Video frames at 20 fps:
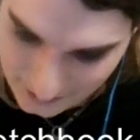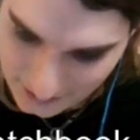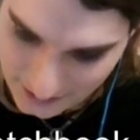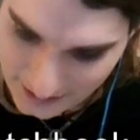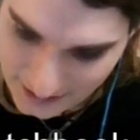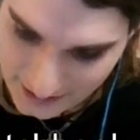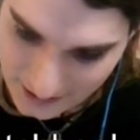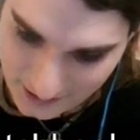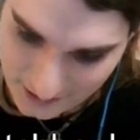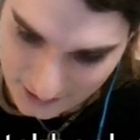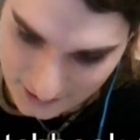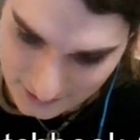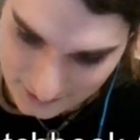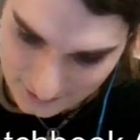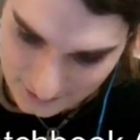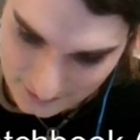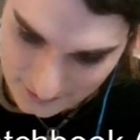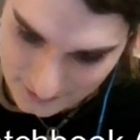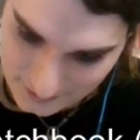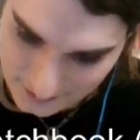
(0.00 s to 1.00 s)
like
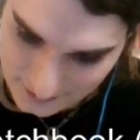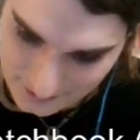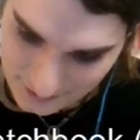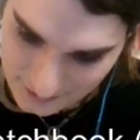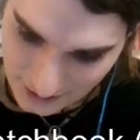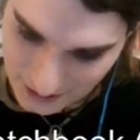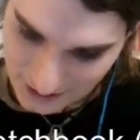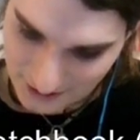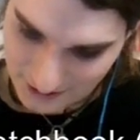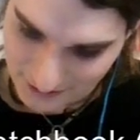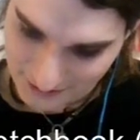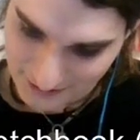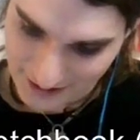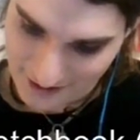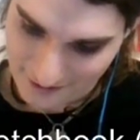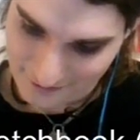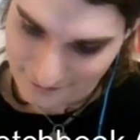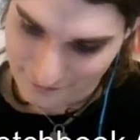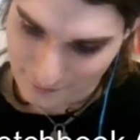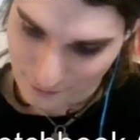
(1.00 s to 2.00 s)
they're gonna
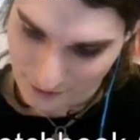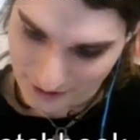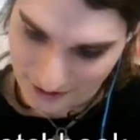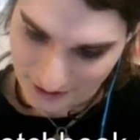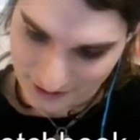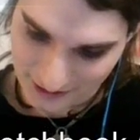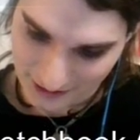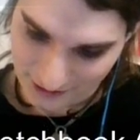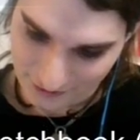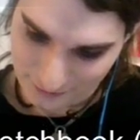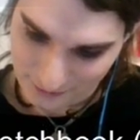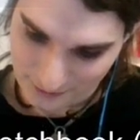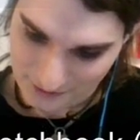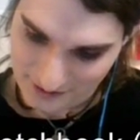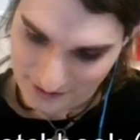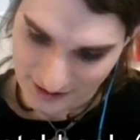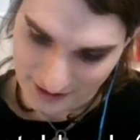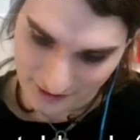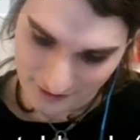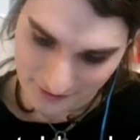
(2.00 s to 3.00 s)
let Vorinclex
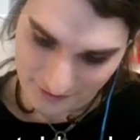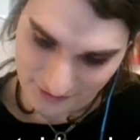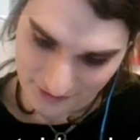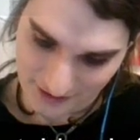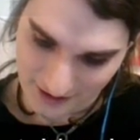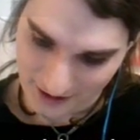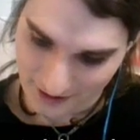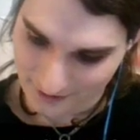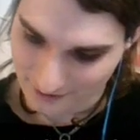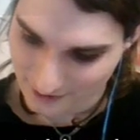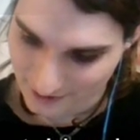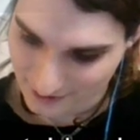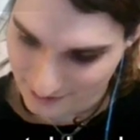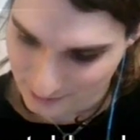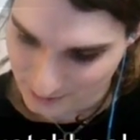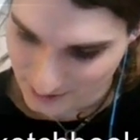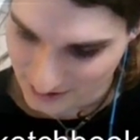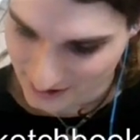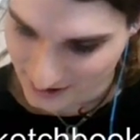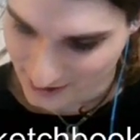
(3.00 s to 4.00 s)
rotate out of standard
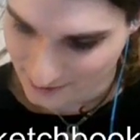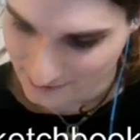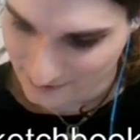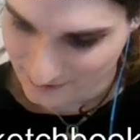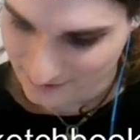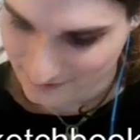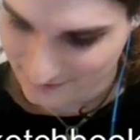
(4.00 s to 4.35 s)
without,